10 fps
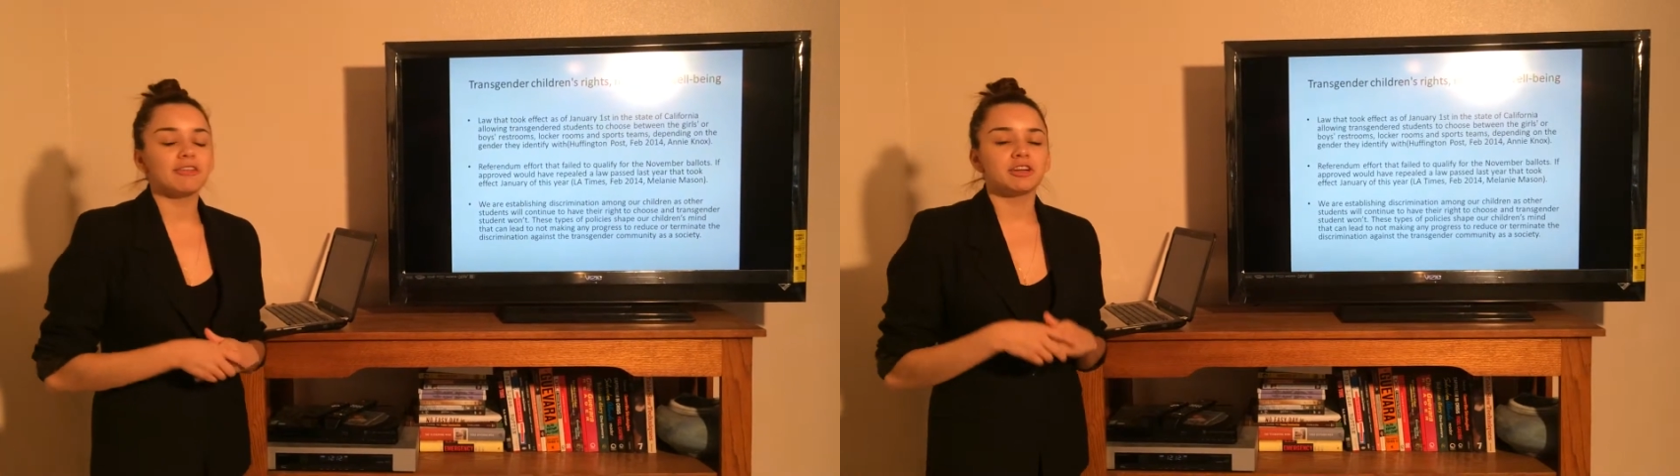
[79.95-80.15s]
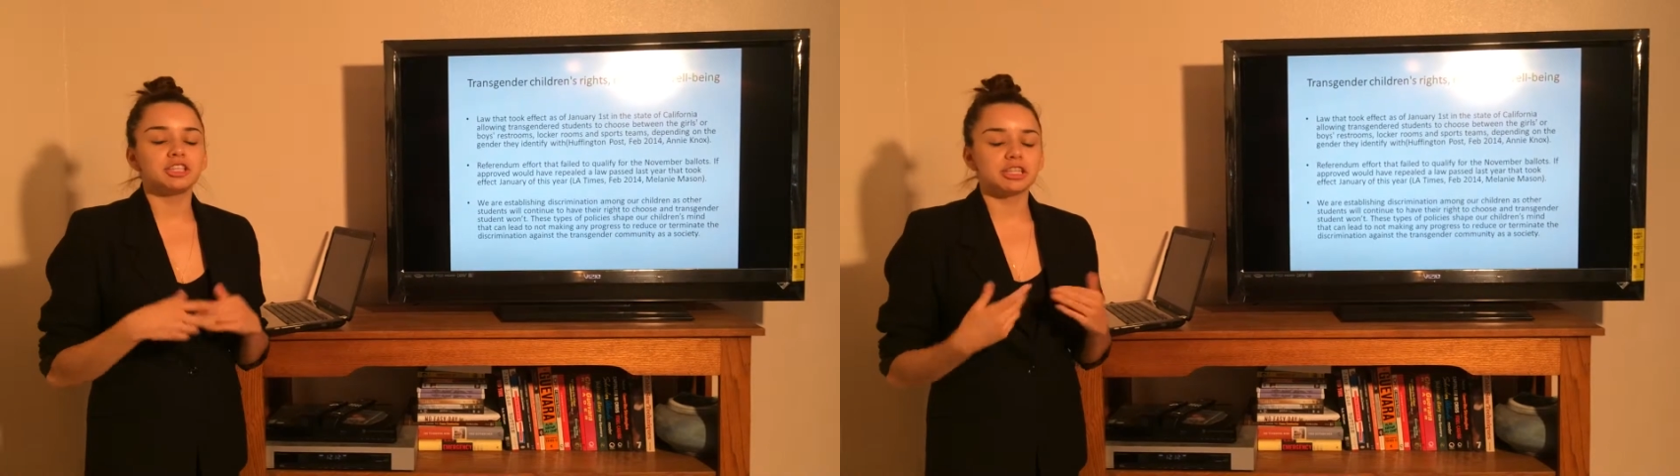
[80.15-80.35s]

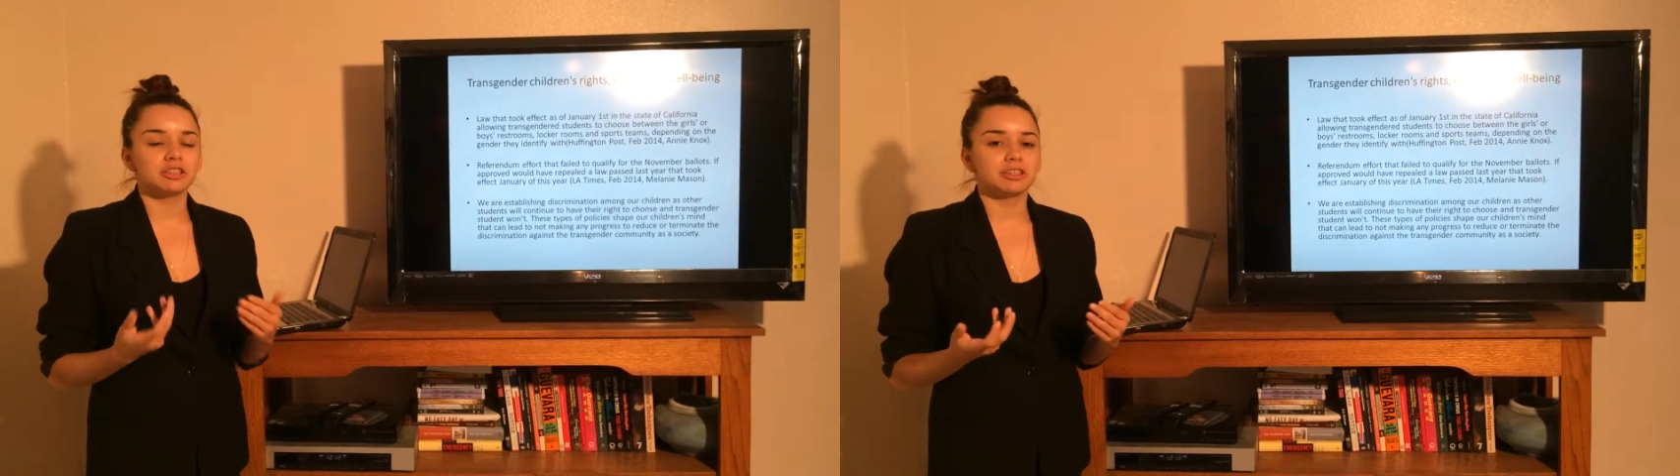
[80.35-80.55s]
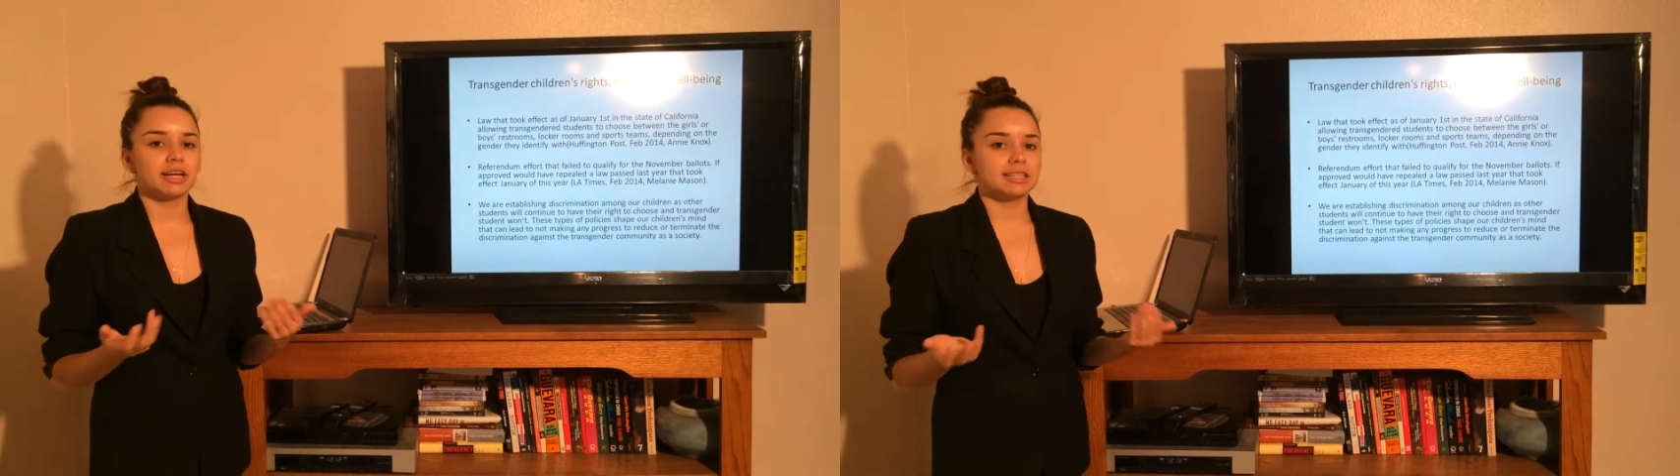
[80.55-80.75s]
on their
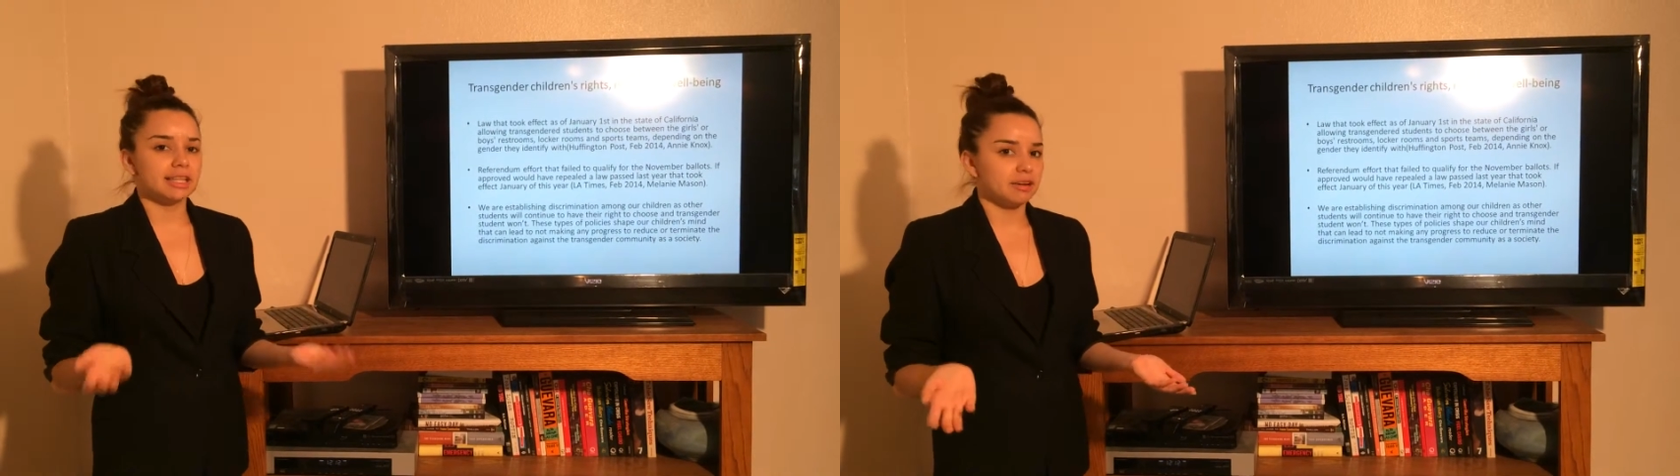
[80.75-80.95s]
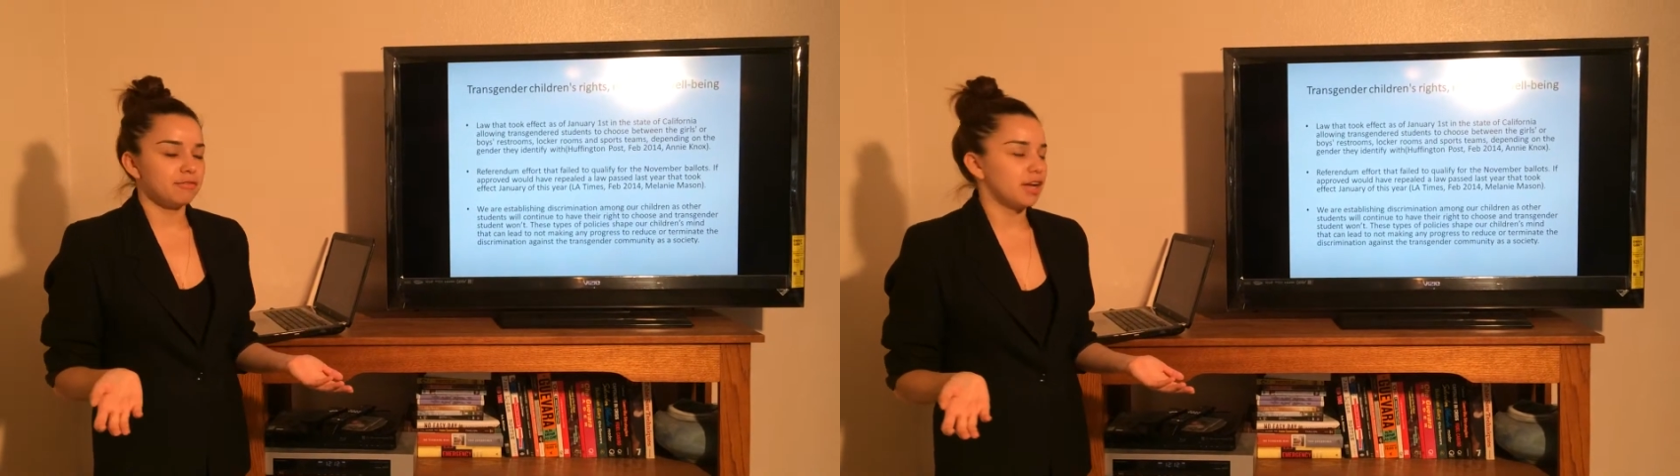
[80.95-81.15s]
gender they
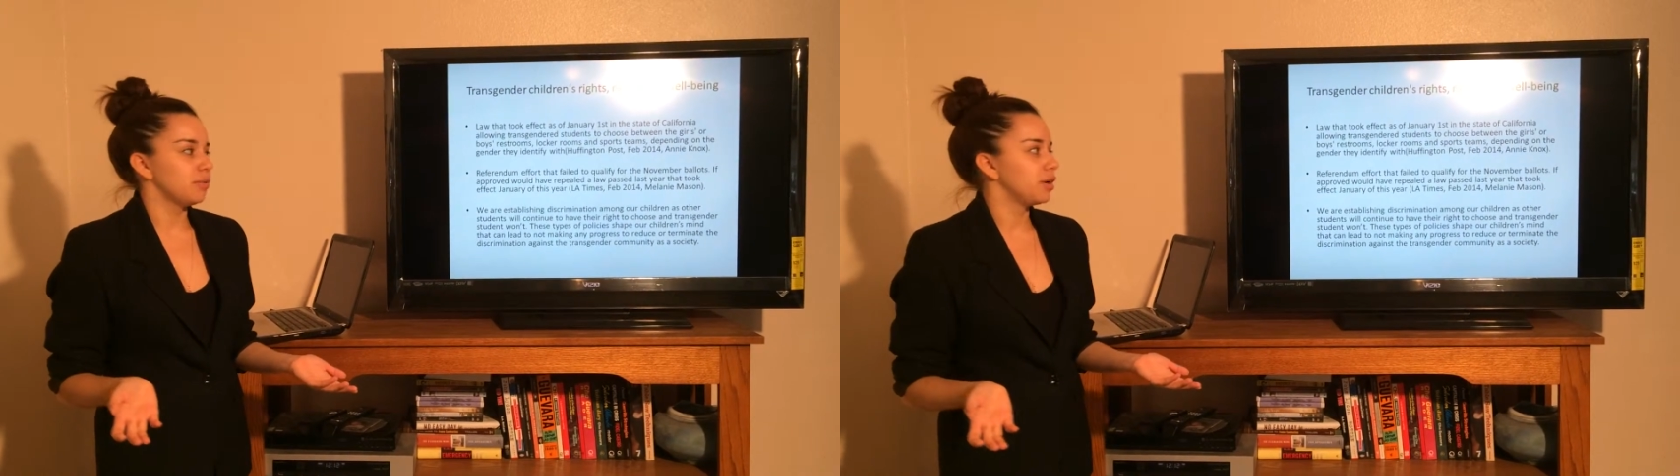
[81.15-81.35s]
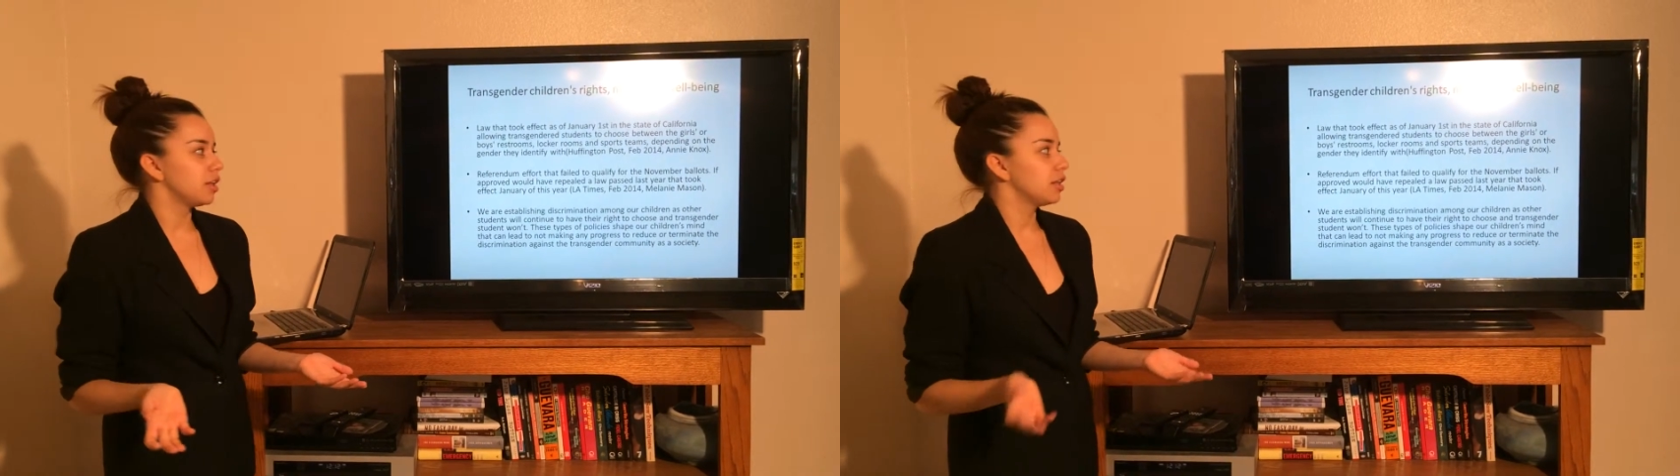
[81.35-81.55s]
identify
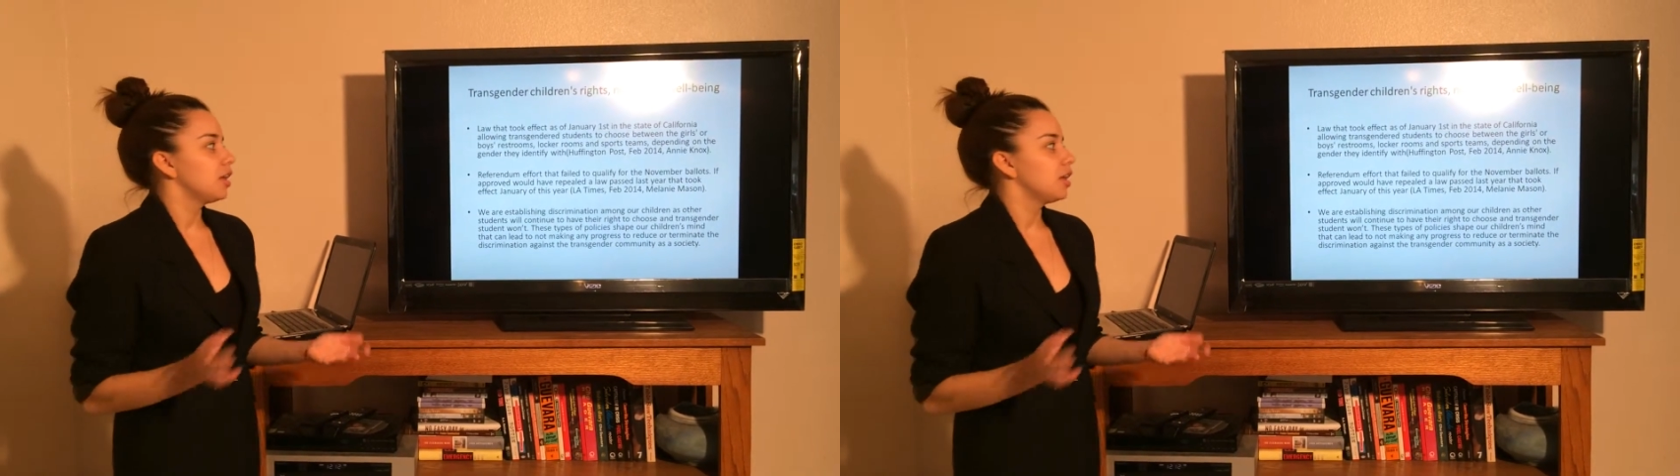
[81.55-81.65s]
with,